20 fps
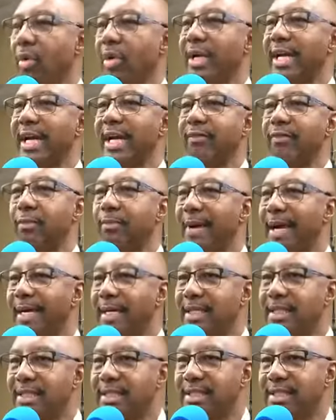want
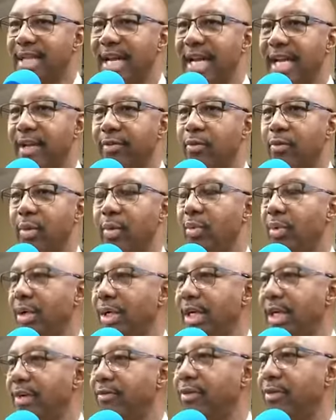everybody safe. We
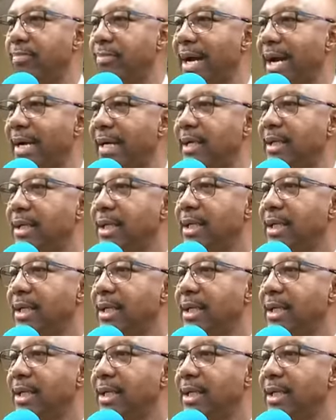want everybody